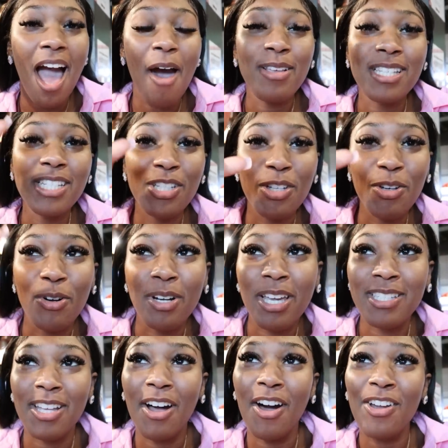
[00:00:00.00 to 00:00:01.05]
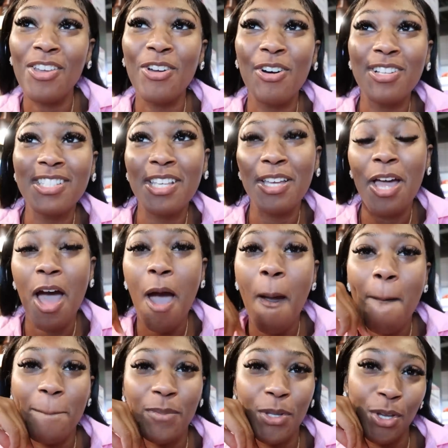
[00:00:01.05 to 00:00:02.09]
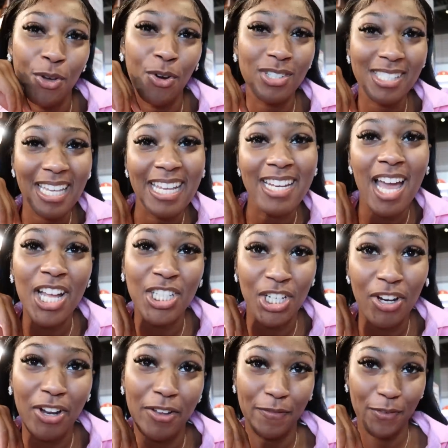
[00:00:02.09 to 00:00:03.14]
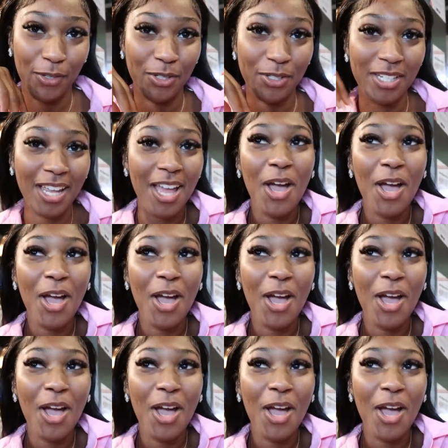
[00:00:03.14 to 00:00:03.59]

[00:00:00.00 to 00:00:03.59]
I was in New York, he's like, oh, you're going to New York to eat Nigerian food.